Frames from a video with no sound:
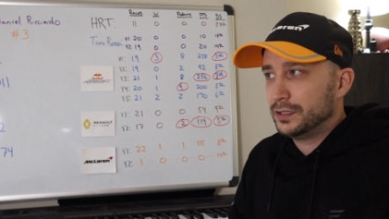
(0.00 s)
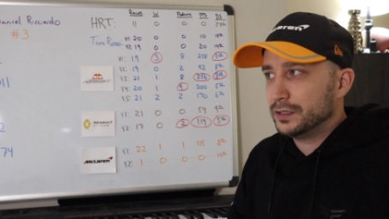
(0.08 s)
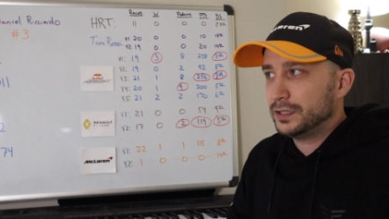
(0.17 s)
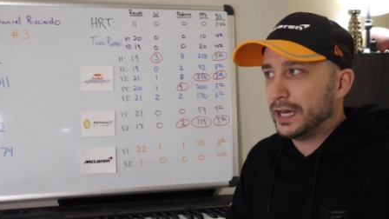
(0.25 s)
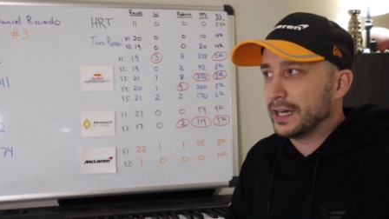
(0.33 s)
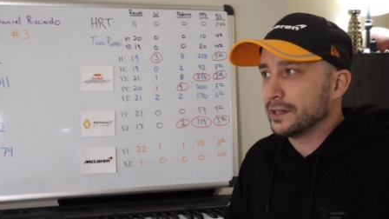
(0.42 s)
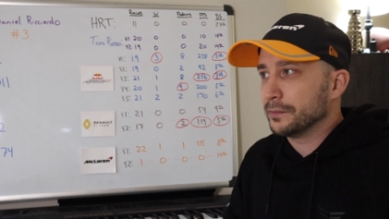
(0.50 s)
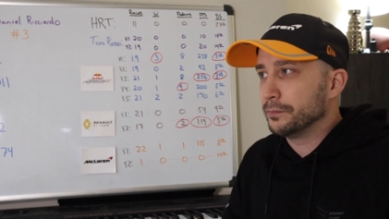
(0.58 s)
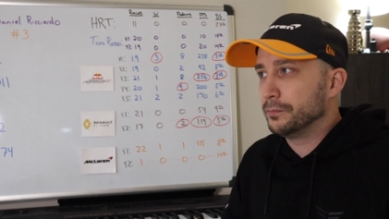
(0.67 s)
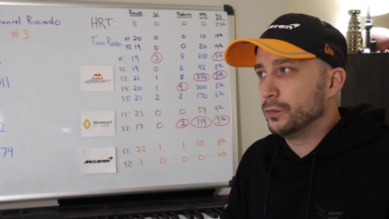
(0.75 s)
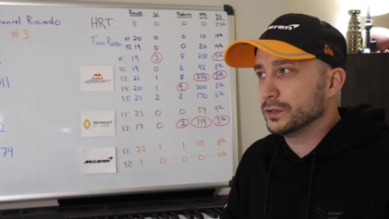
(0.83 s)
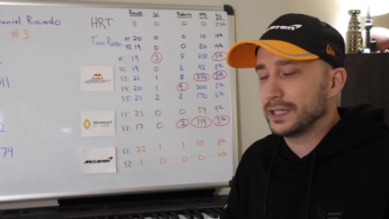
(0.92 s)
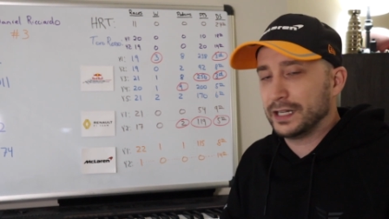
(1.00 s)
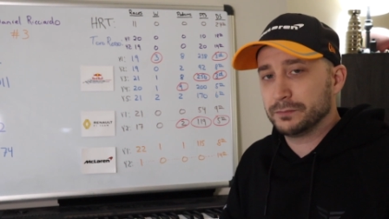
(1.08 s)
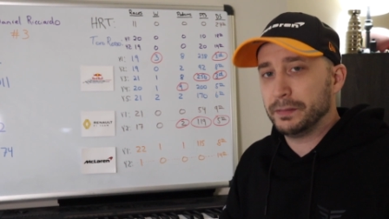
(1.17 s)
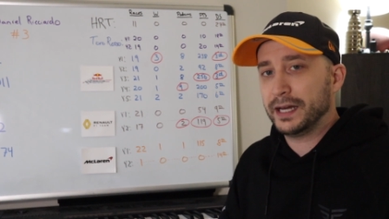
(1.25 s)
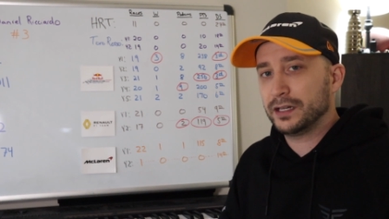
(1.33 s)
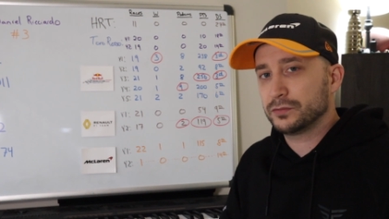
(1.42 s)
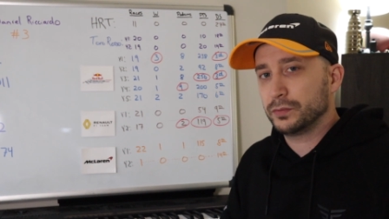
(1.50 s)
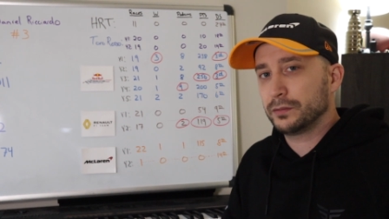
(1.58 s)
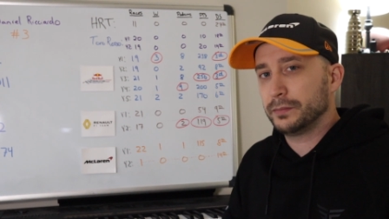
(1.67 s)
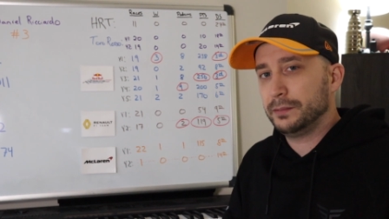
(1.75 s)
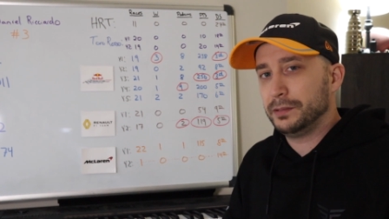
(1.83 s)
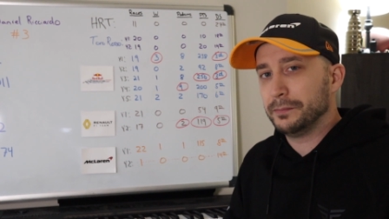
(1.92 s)
Yeah, was it as bad as we were
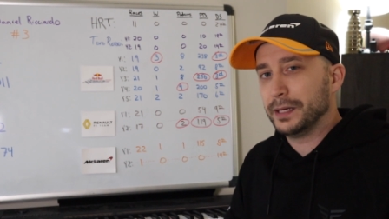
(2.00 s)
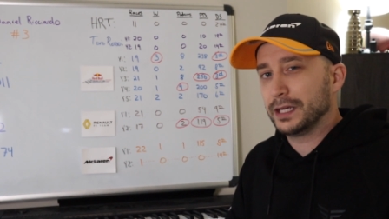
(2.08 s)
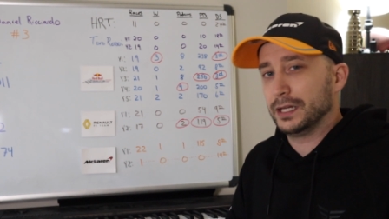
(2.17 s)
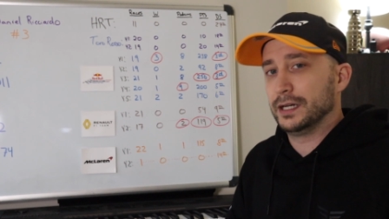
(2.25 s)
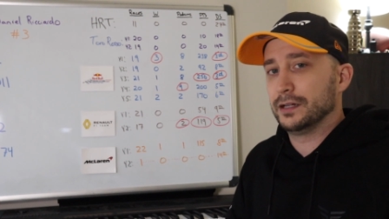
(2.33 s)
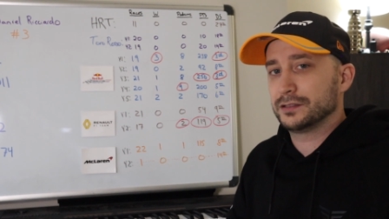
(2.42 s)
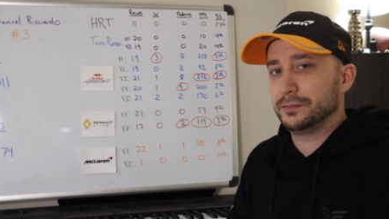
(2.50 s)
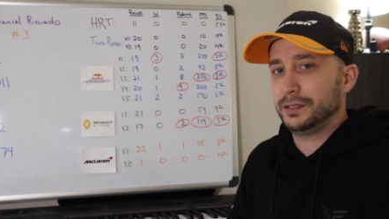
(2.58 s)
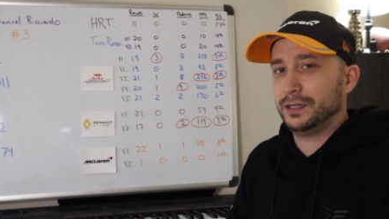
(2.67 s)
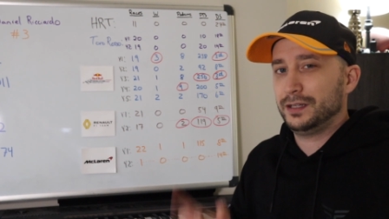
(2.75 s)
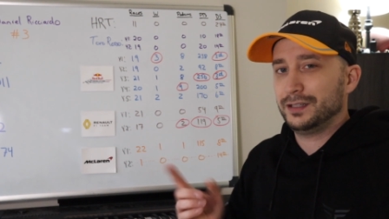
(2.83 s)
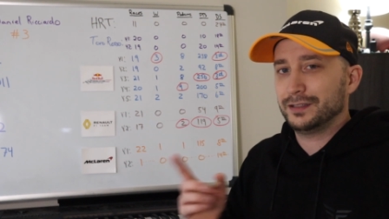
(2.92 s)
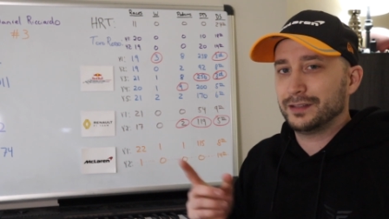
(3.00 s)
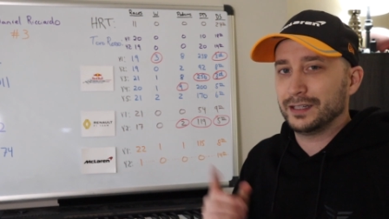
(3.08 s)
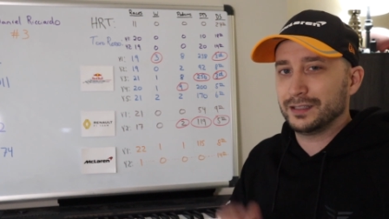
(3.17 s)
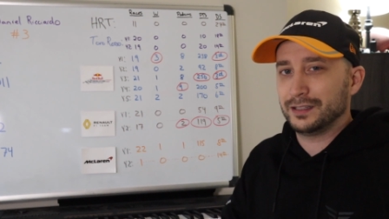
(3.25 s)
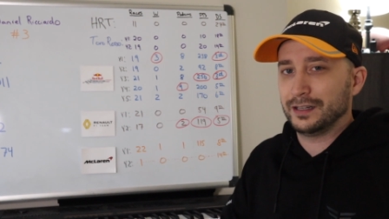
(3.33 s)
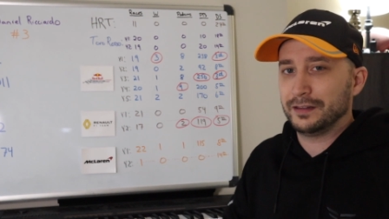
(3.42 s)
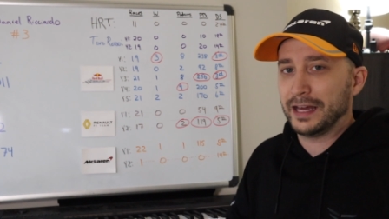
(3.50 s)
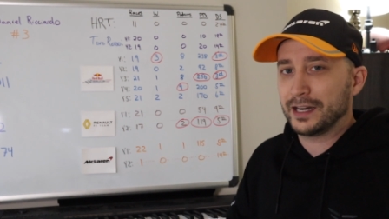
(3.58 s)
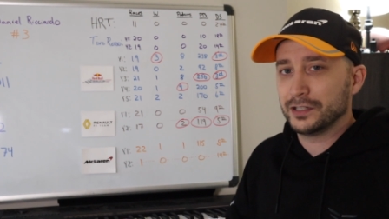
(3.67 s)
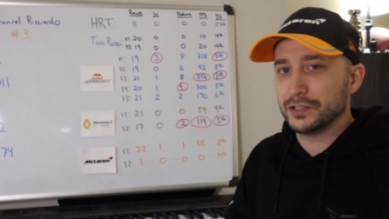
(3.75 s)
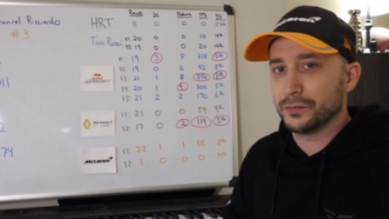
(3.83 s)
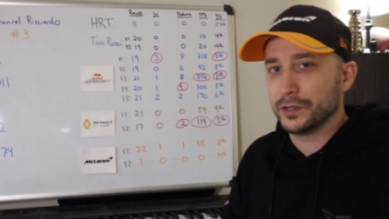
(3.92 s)
maybe making it out to be? That, that
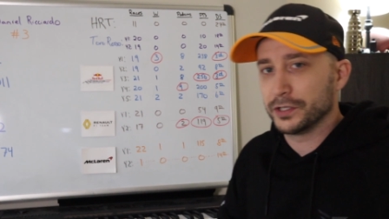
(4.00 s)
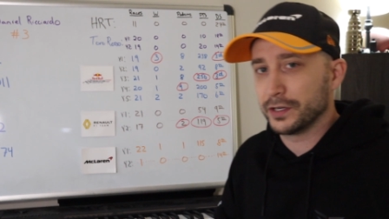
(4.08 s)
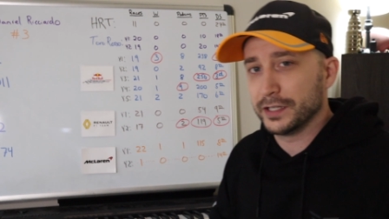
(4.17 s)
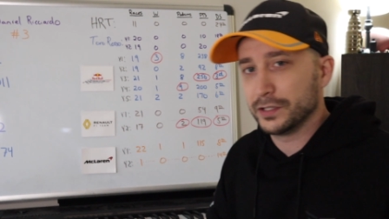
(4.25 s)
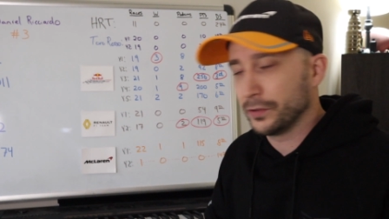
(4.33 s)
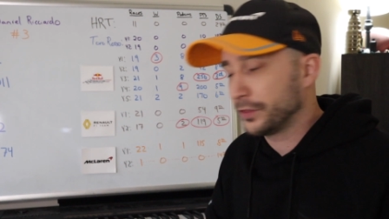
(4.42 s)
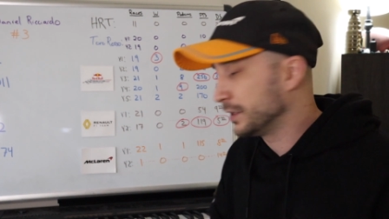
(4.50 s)
I do wonder. I don't